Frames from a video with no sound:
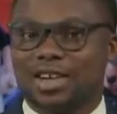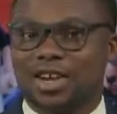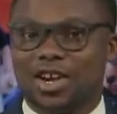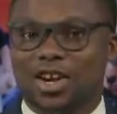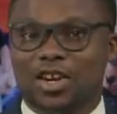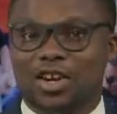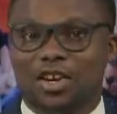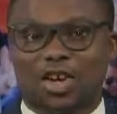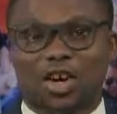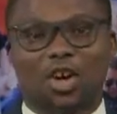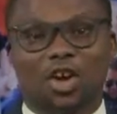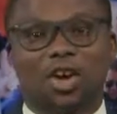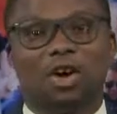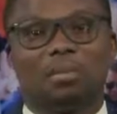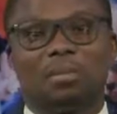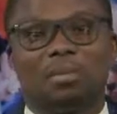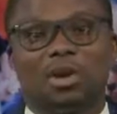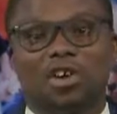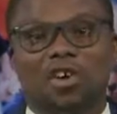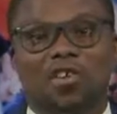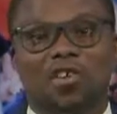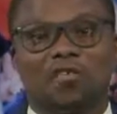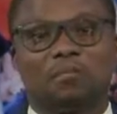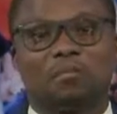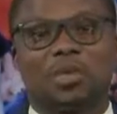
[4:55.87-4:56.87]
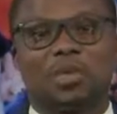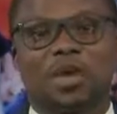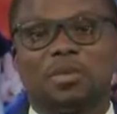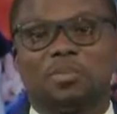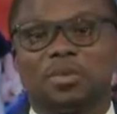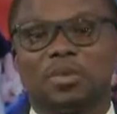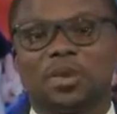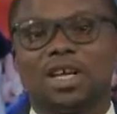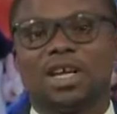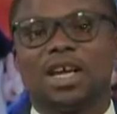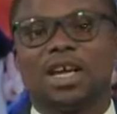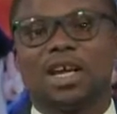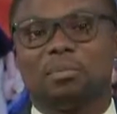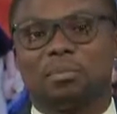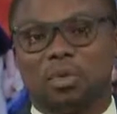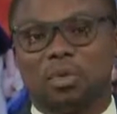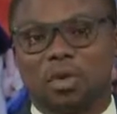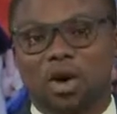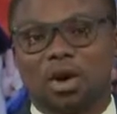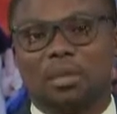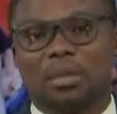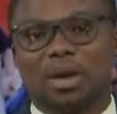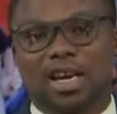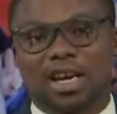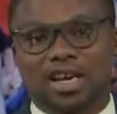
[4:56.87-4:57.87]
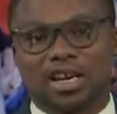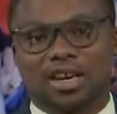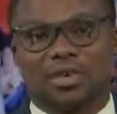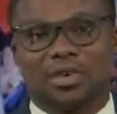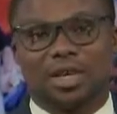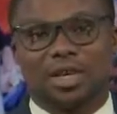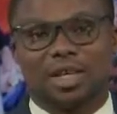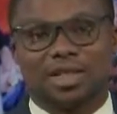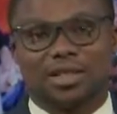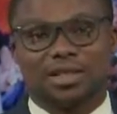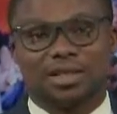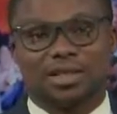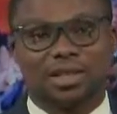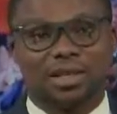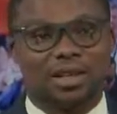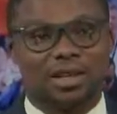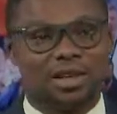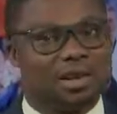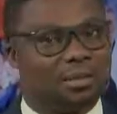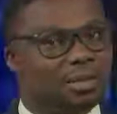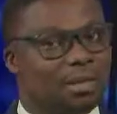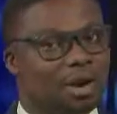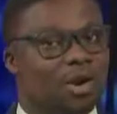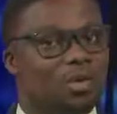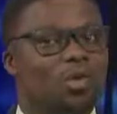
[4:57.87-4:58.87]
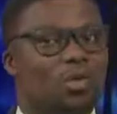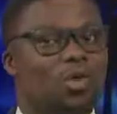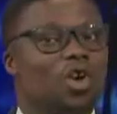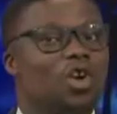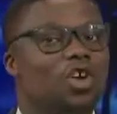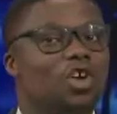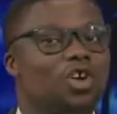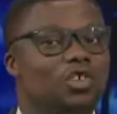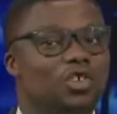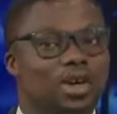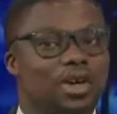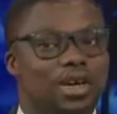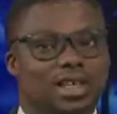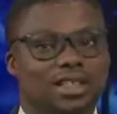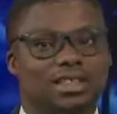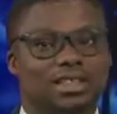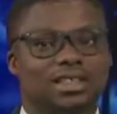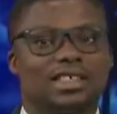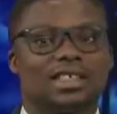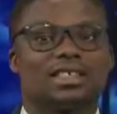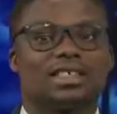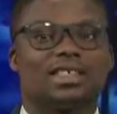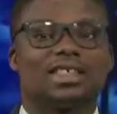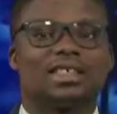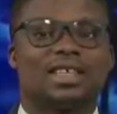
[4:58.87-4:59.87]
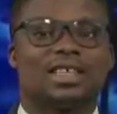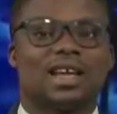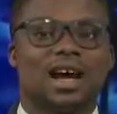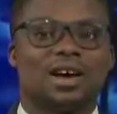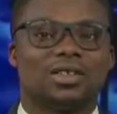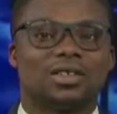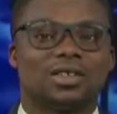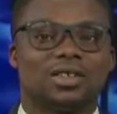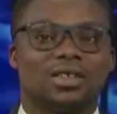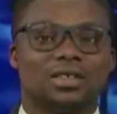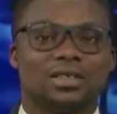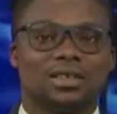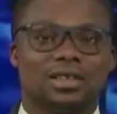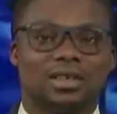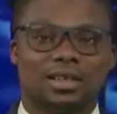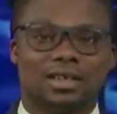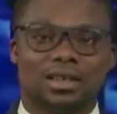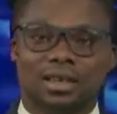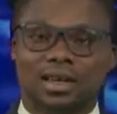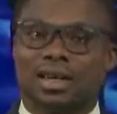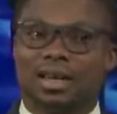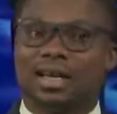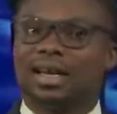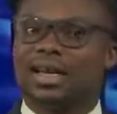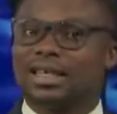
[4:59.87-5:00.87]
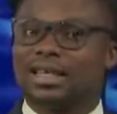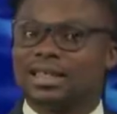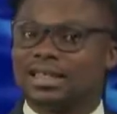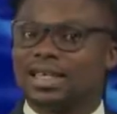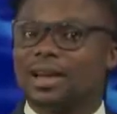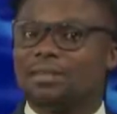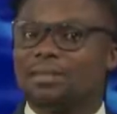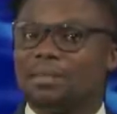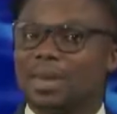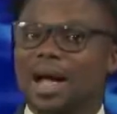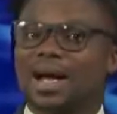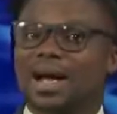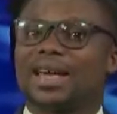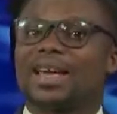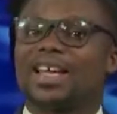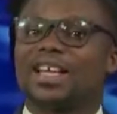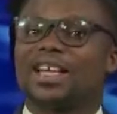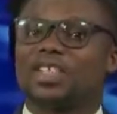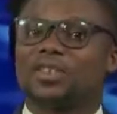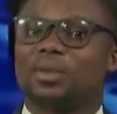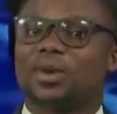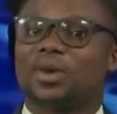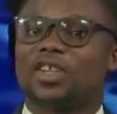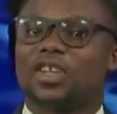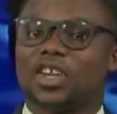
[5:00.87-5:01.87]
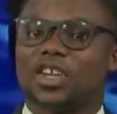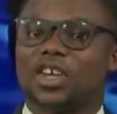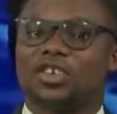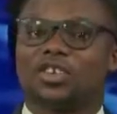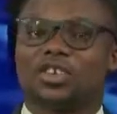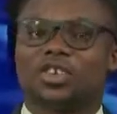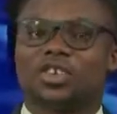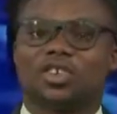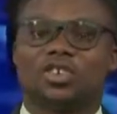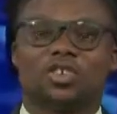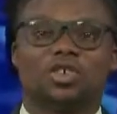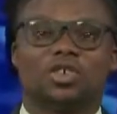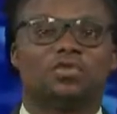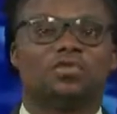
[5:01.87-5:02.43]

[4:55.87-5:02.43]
The number of people in employment increased by 160,000, less than market expectations of